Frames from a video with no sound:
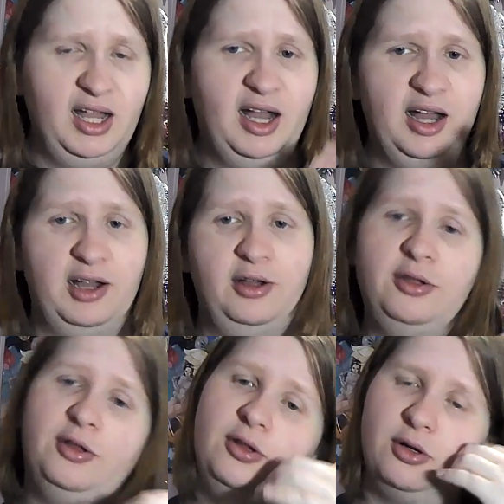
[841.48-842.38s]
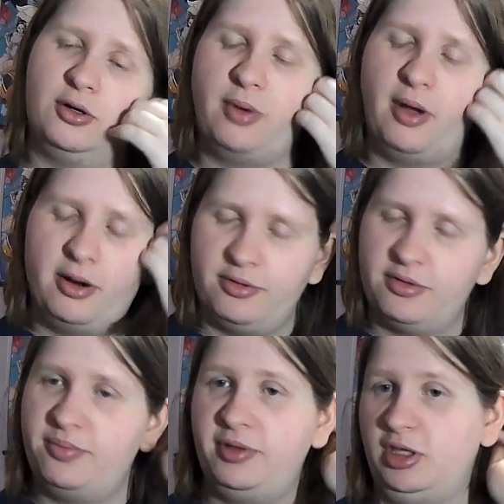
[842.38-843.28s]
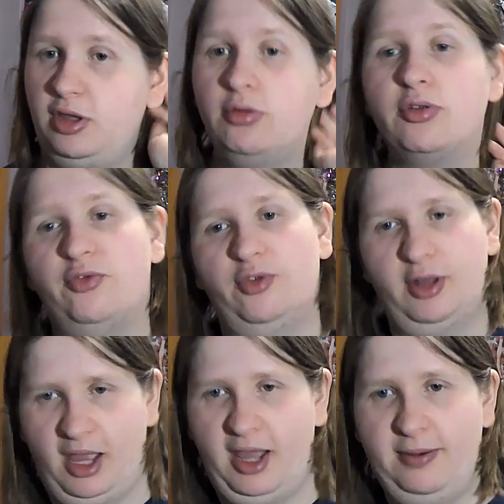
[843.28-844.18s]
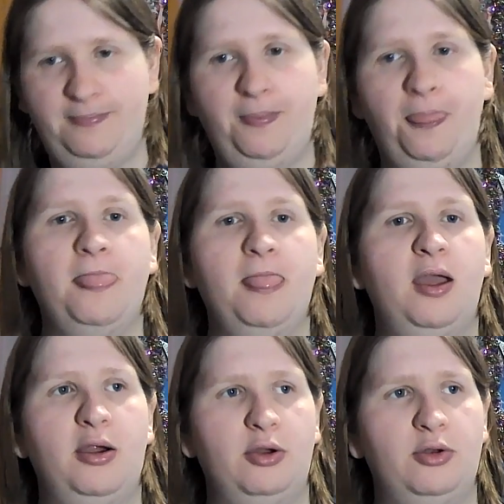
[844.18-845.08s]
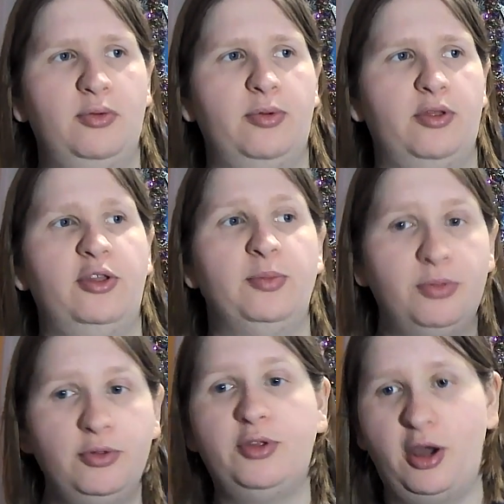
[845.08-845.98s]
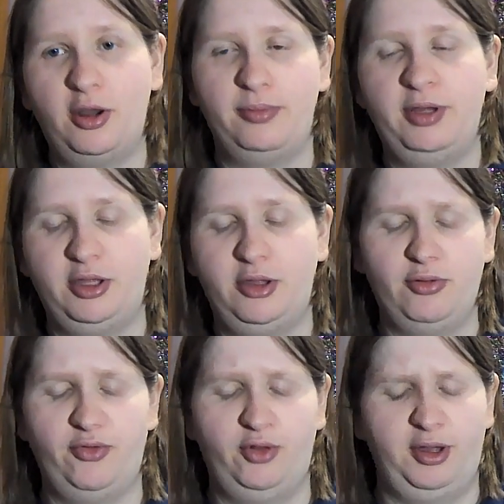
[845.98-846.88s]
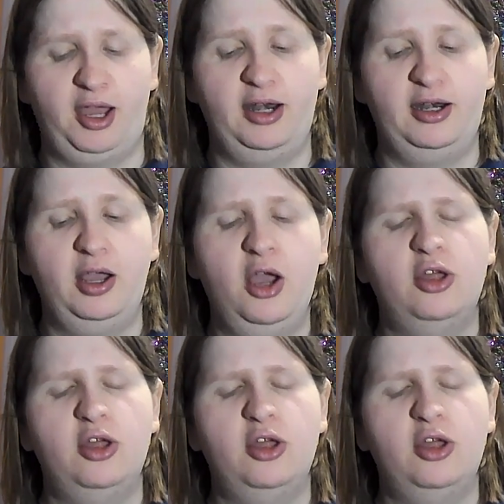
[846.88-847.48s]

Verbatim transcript: uh, Uranus being useful again, or to result in Pluton being useful again.